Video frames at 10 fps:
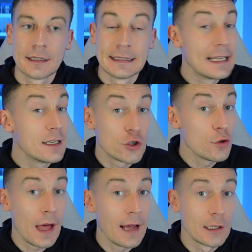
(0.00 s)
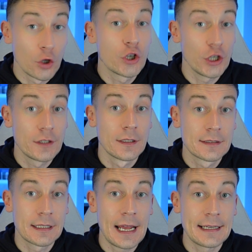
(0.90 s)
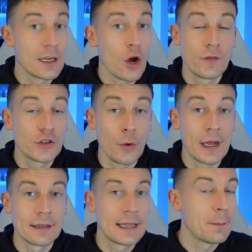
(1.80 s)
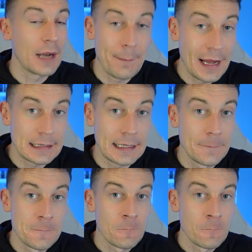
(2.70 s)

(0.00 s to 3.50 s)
Didn't do that. It looked good today. Didn't overdo it. Didn't play badly.